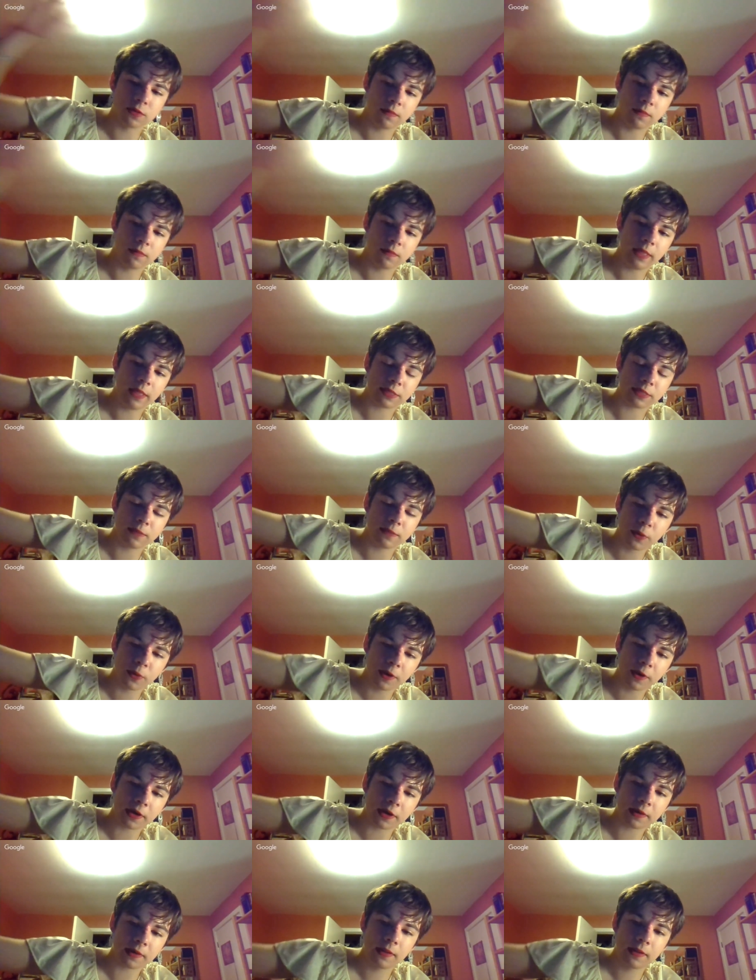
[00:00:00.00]
like the
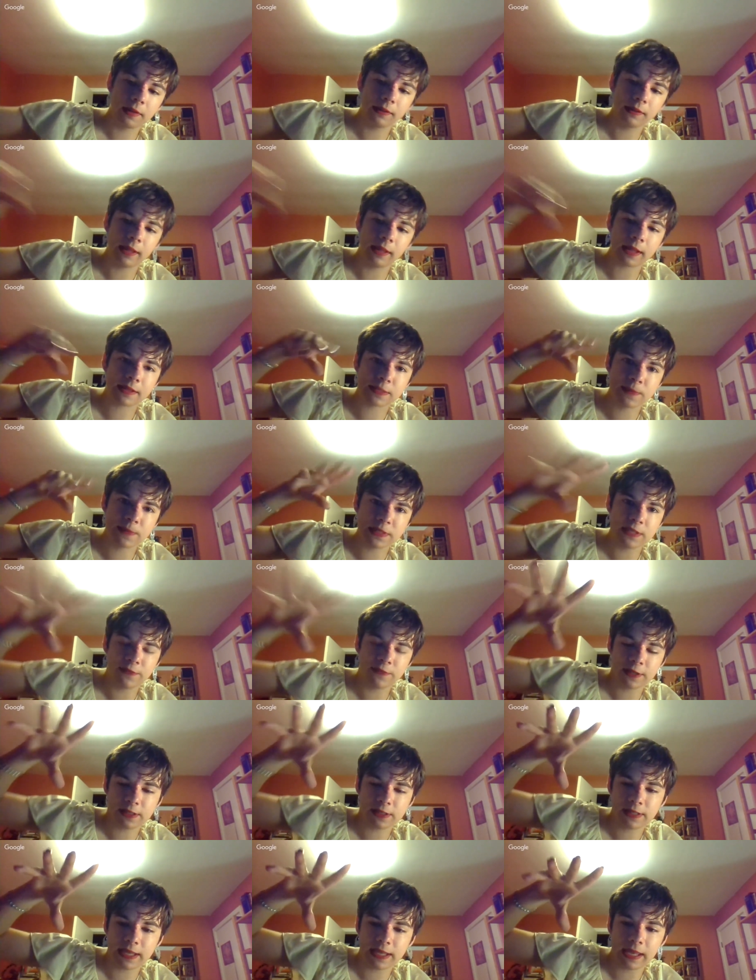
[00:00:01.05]
border, like
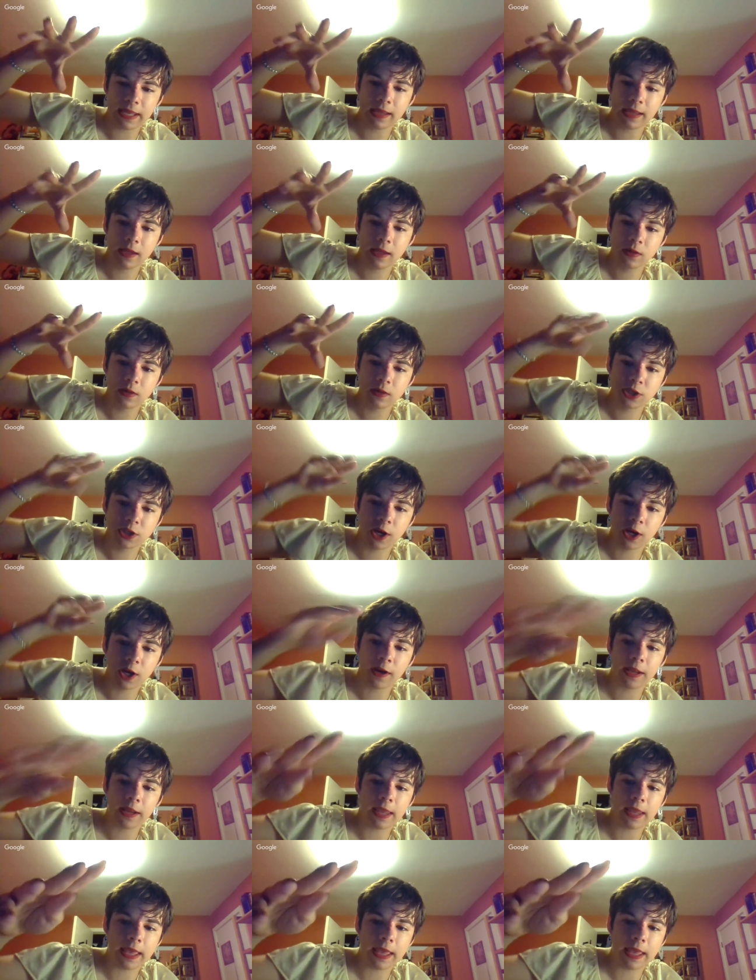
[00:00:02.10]
specifically
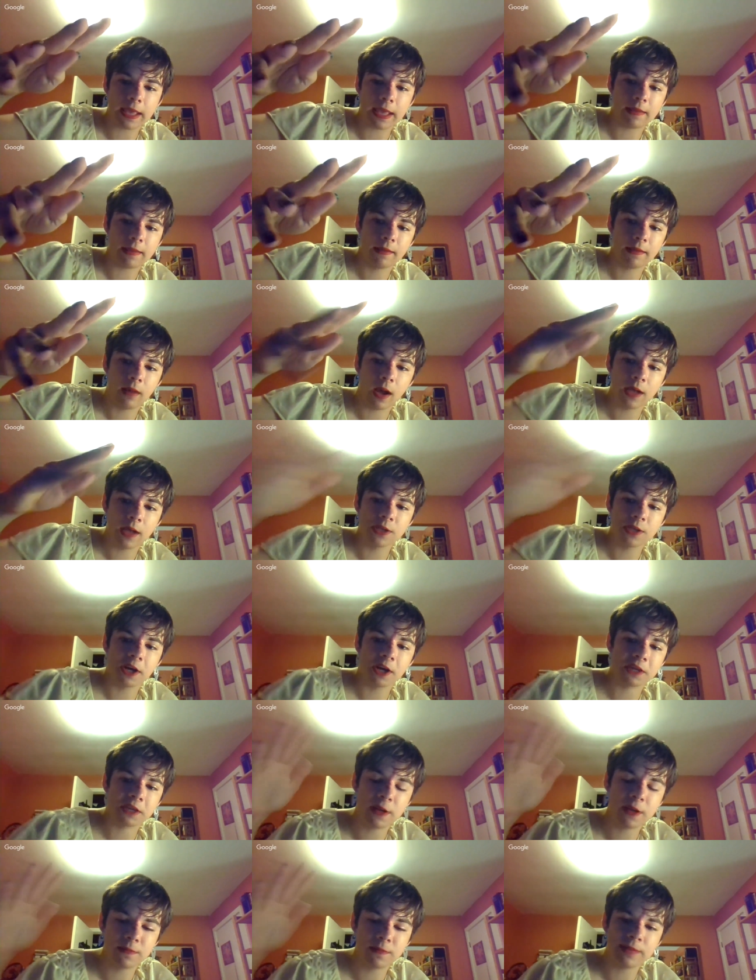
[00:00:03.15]
targeting
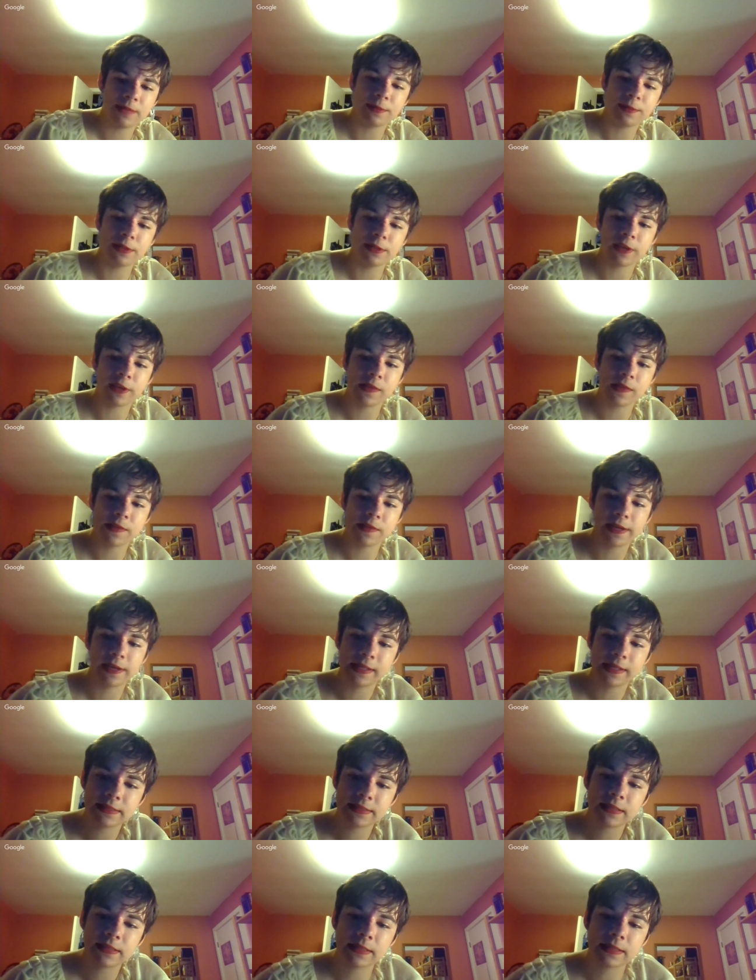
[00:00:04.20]
undocumented people in the
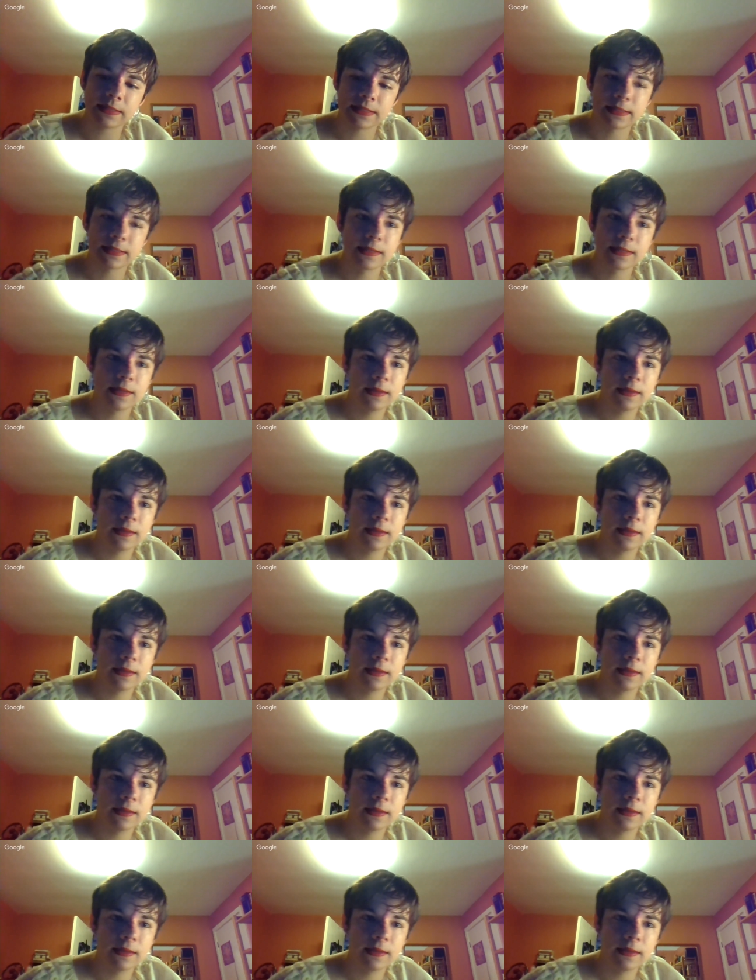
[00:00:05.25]
United States.